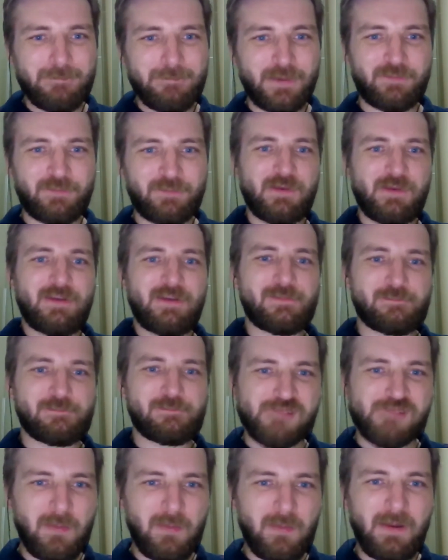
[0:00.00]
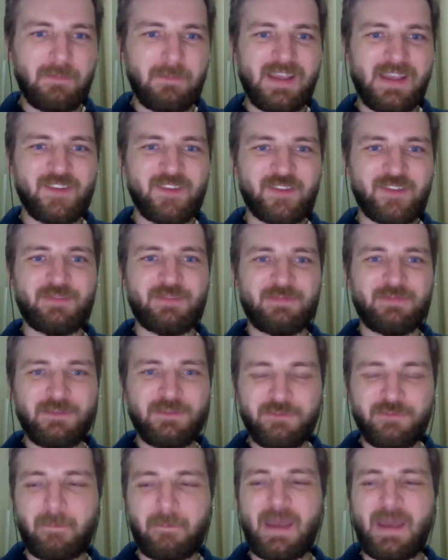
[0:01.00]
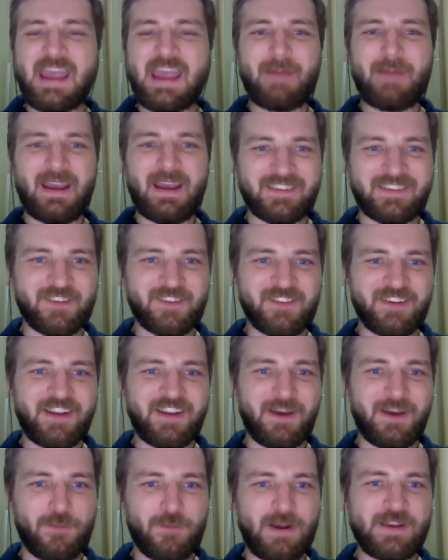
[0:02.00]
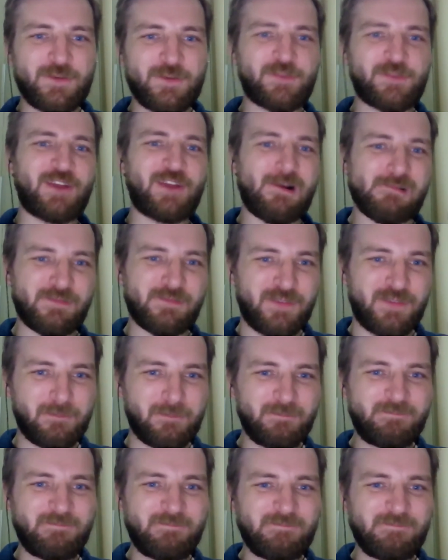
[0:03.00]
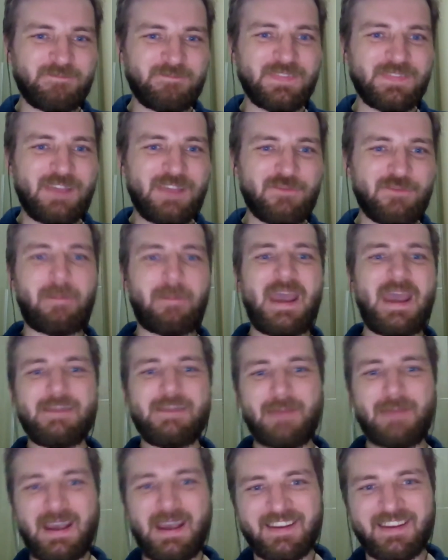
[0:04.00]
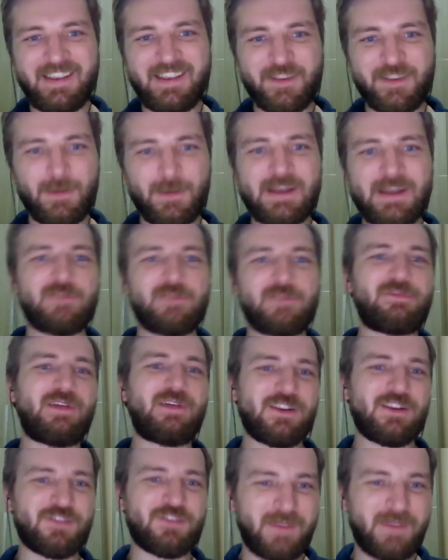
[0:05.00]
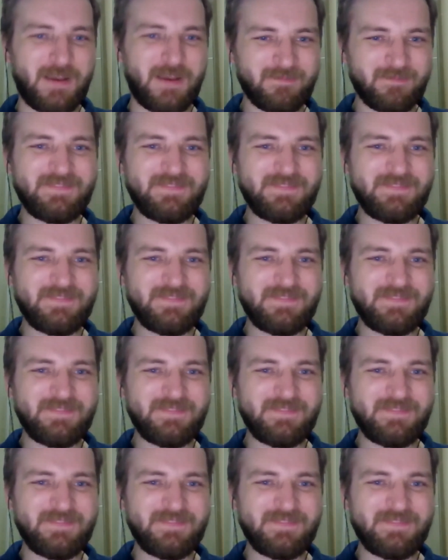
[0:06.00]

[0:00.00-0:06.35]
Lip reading: But the problem is the payback doesn't come when you start them. The payback is when you finish them.